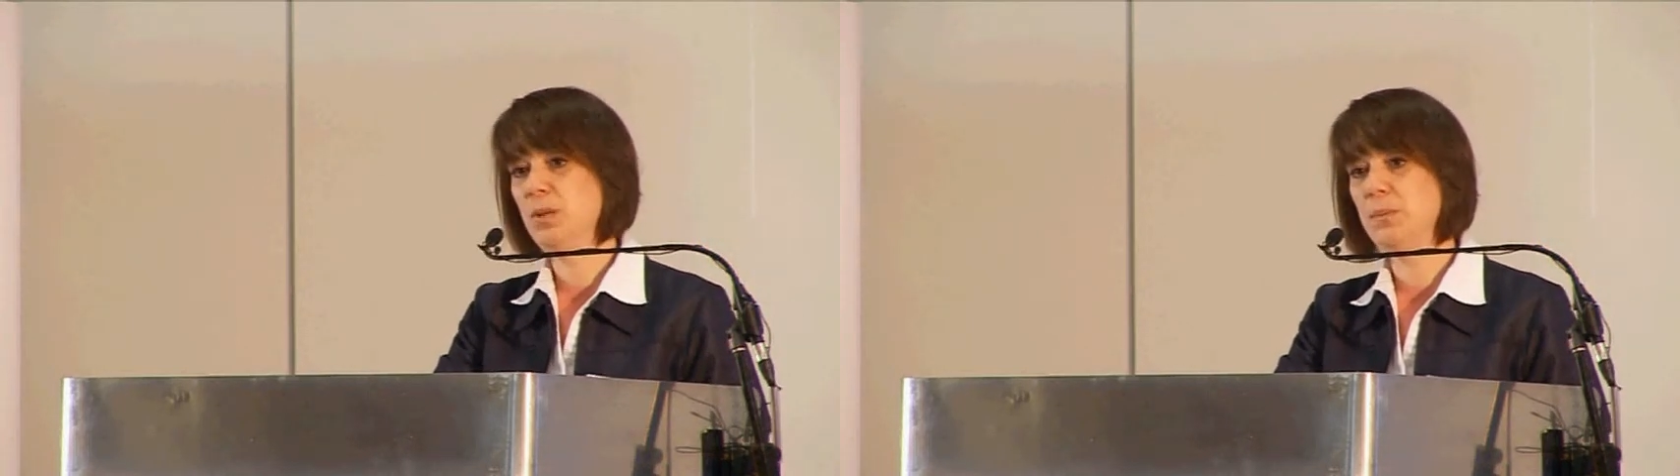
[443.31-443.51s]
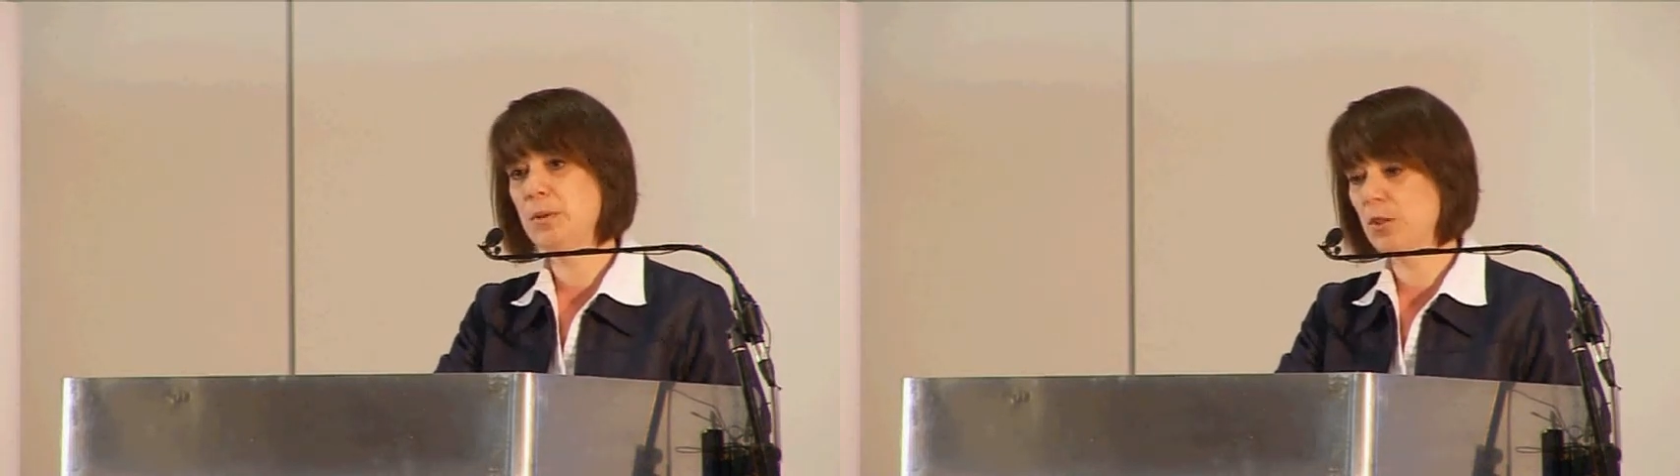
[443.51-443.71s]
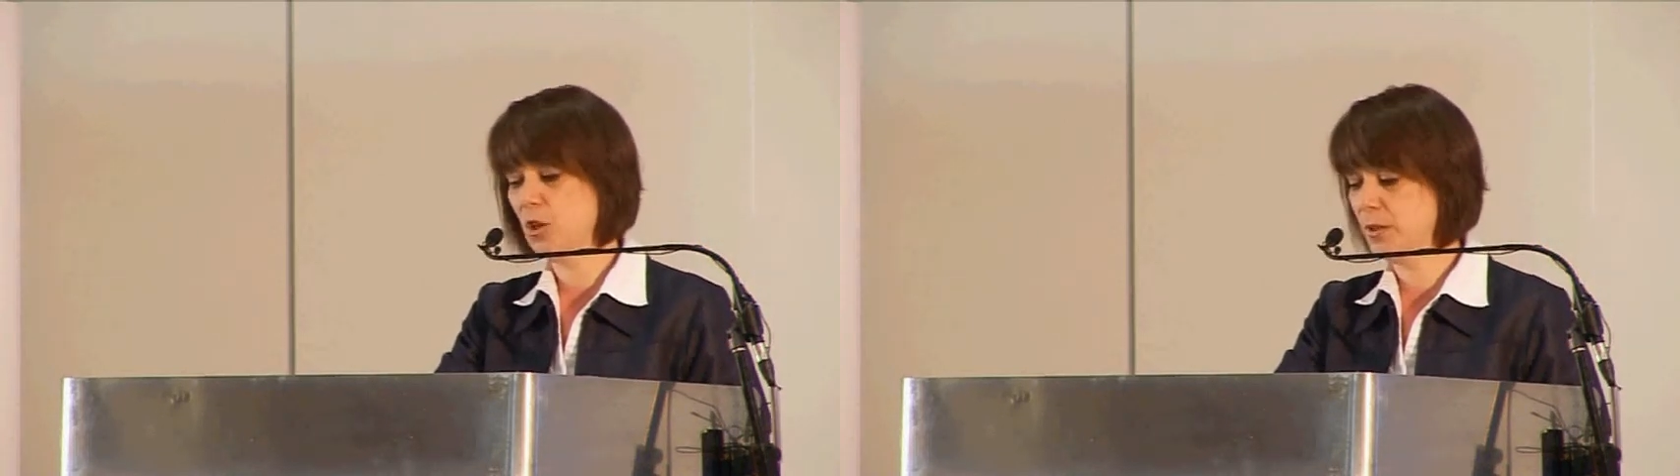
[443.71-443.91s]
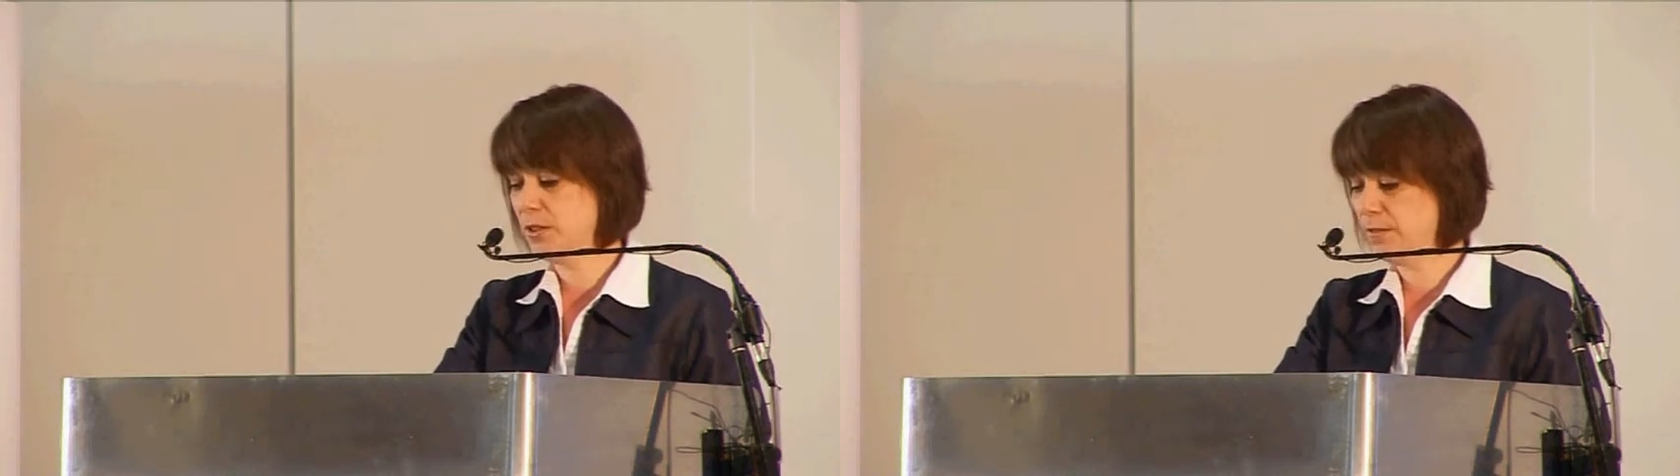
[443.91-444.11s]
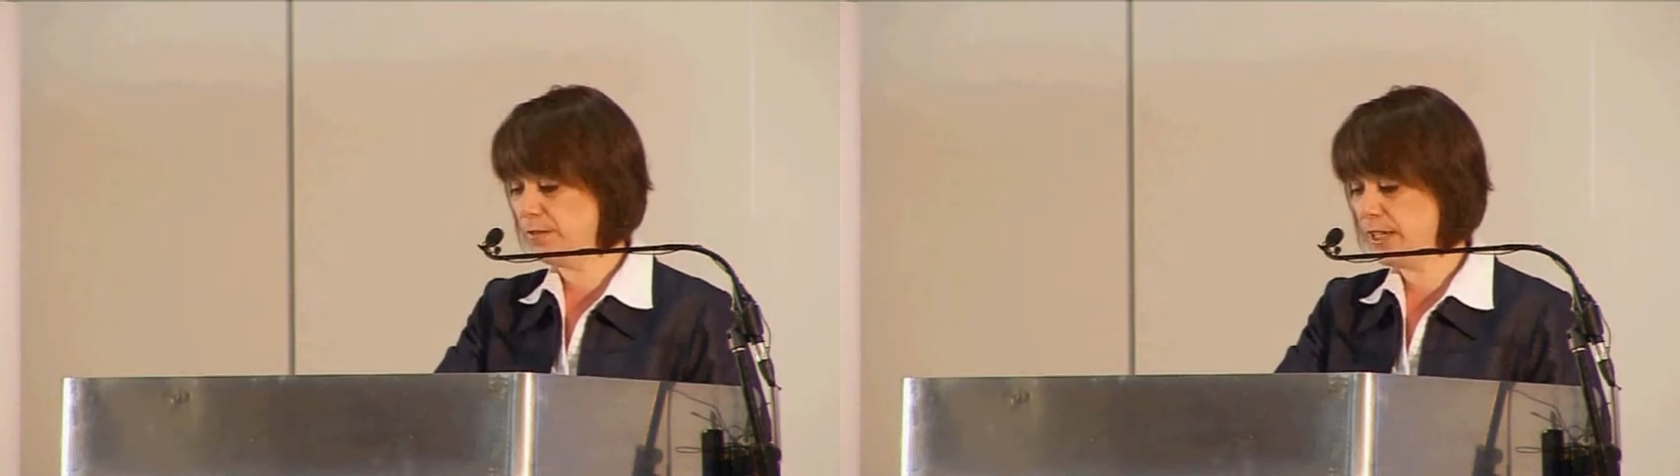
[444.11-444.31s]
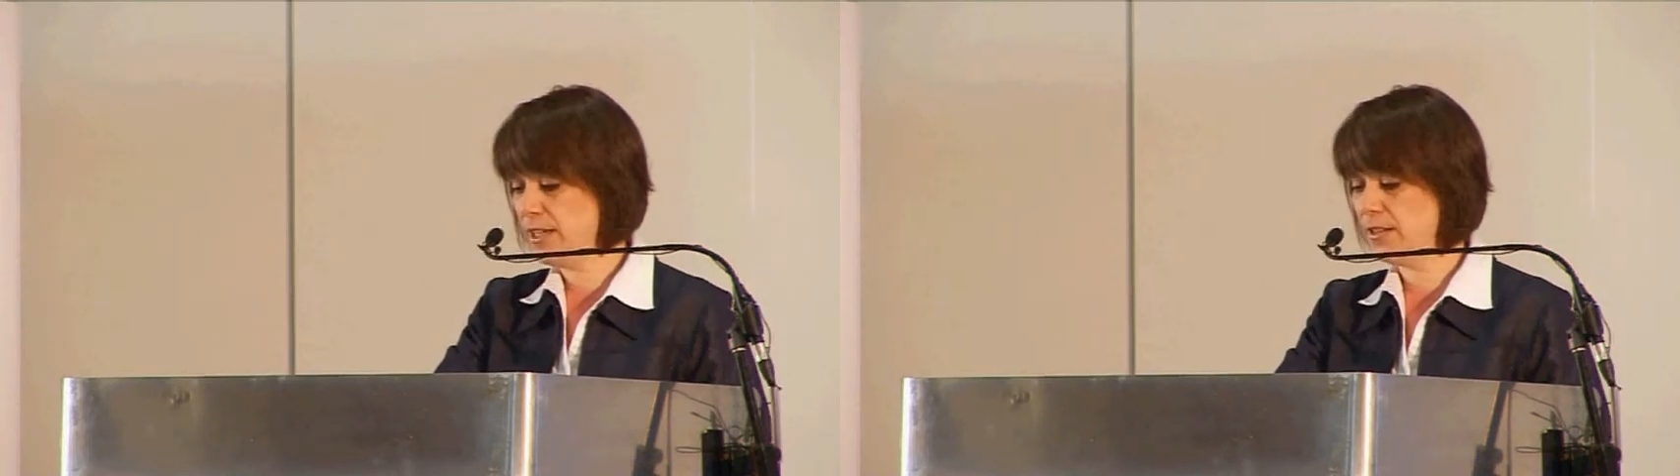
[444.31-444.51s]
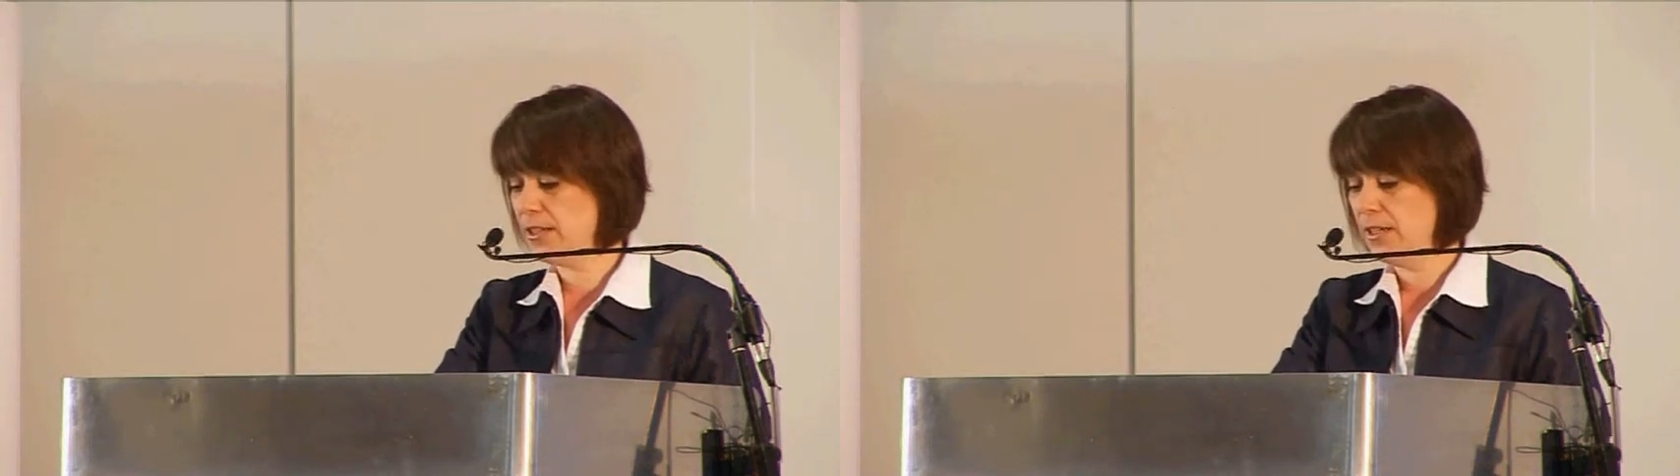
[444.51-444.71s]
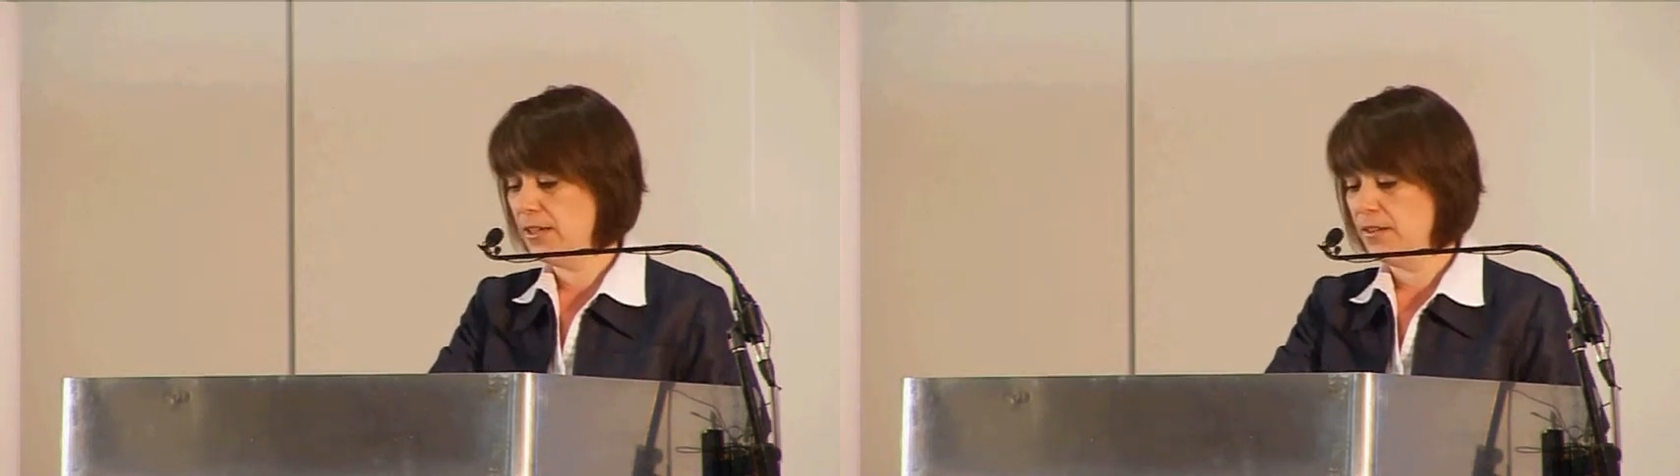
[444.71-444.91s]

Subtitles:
people come into faith,